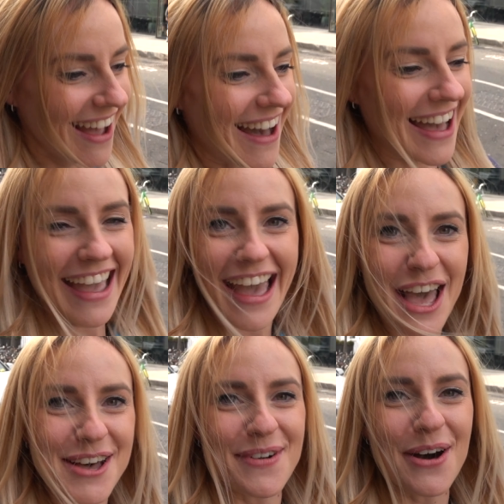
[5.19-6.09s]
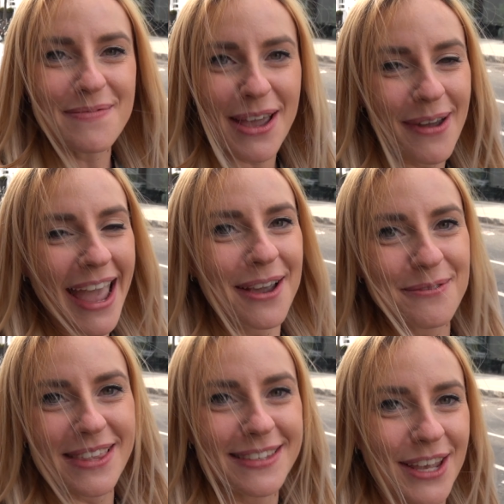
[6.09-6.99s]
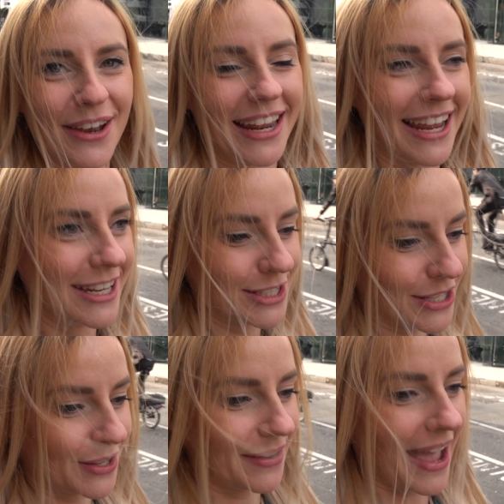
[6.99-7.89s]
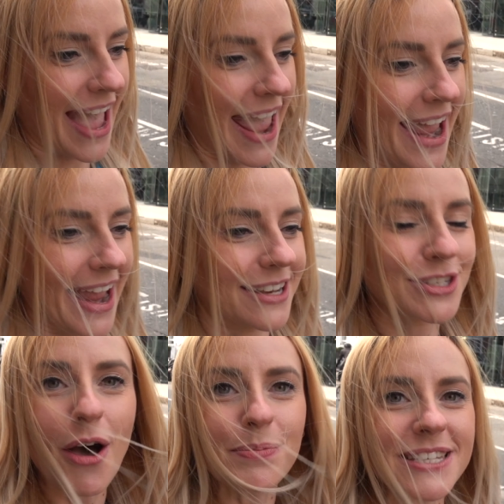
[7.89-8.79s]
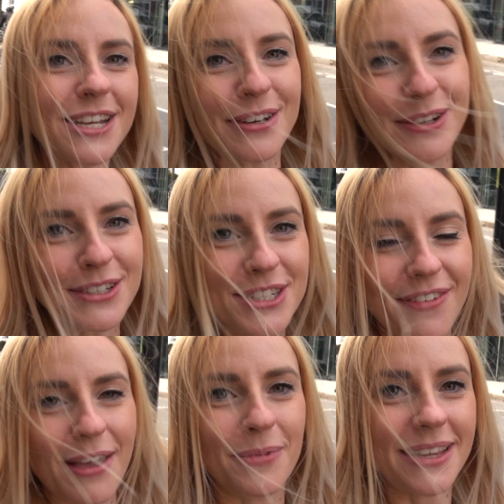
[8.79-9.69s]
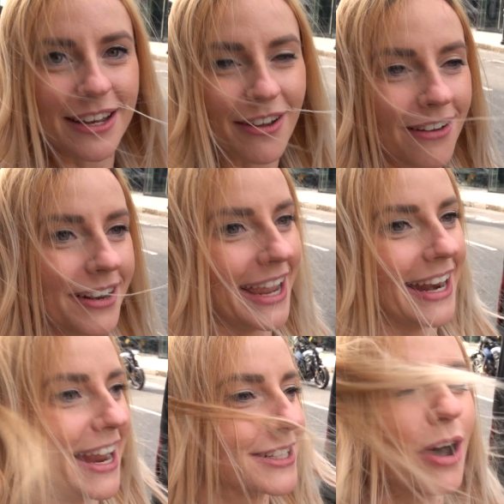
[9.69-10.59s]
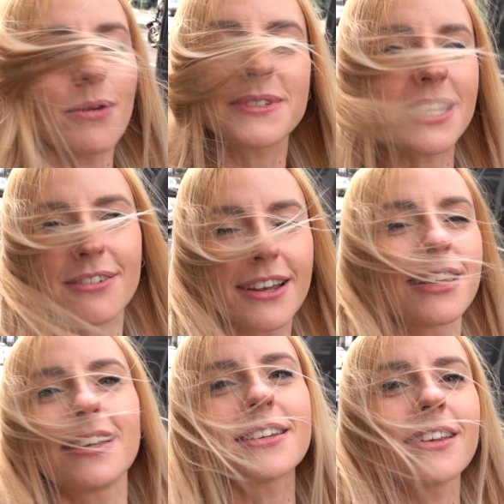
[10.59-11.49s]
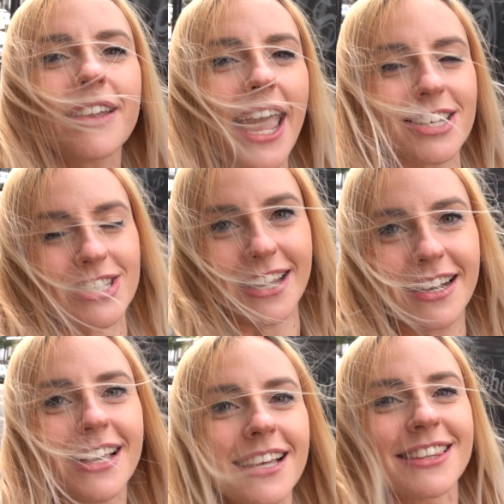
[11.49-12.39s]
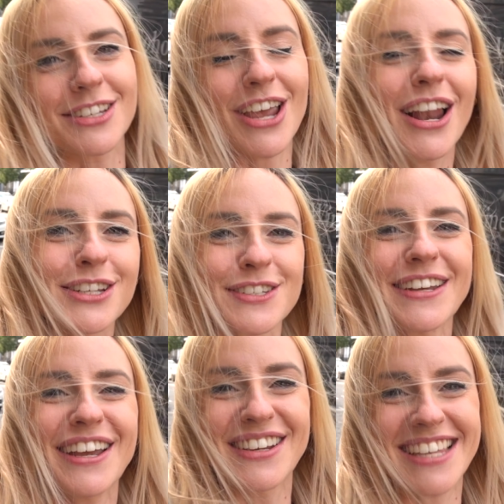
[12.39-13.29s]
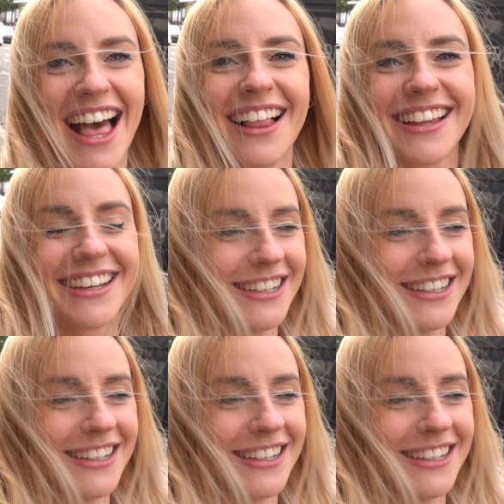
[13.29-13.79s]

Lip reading: I am on my way with Tony to a top secret launch event with Nikon in a top secret London location, the Charlotte Street Hotel.